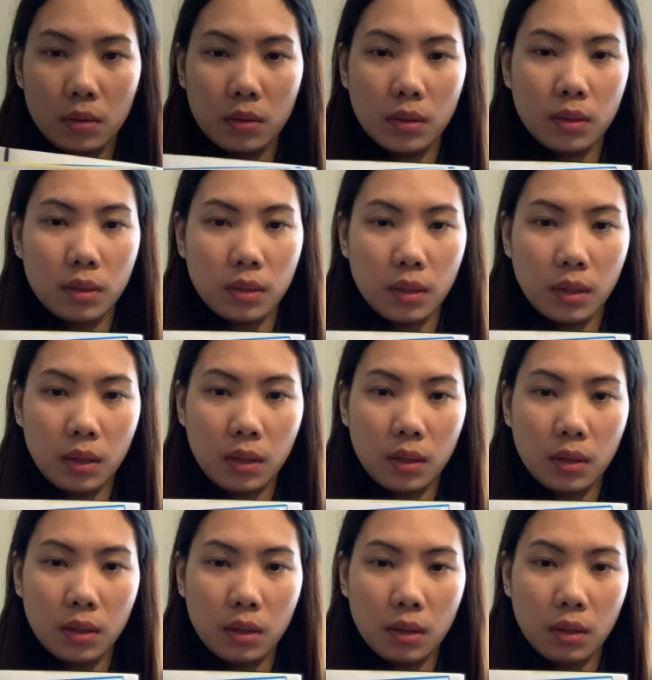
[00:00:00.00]
See,
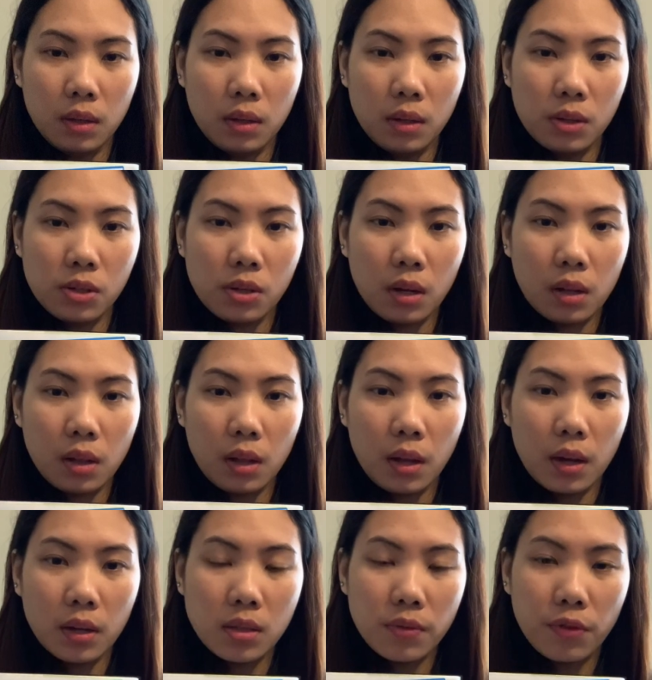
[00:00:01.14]
chat
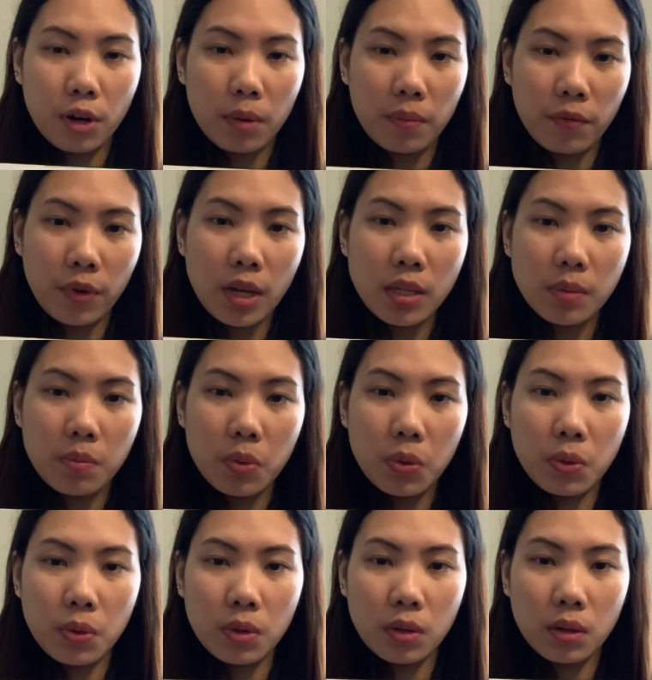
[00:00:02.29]
logs from Facebook,